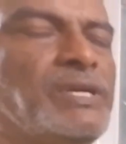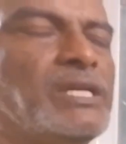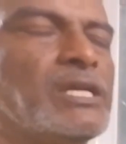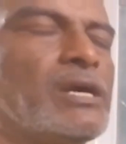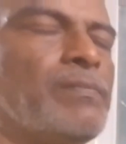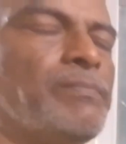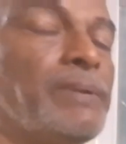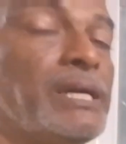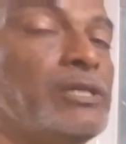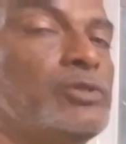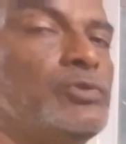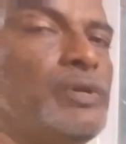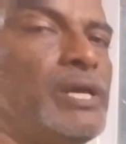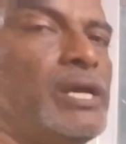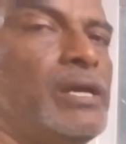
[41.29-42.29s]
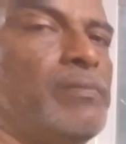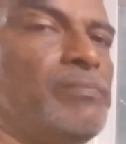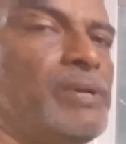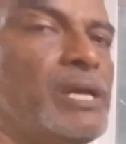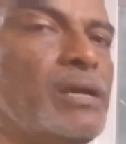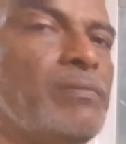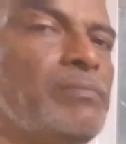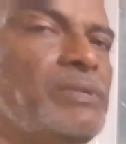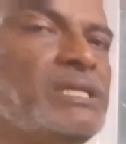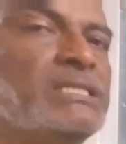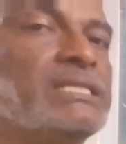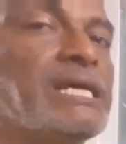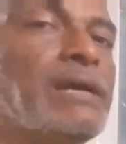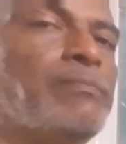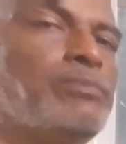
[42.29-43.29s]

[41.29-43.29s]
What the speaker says: when compared to AM. AM means